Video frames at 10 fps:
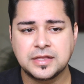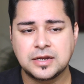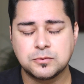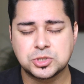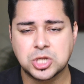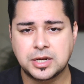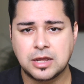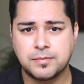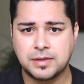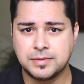it was shot
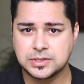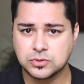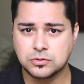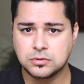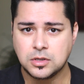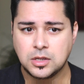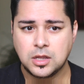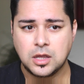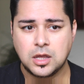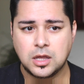down by a missile.
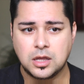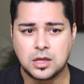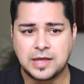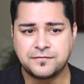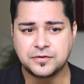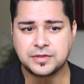I feel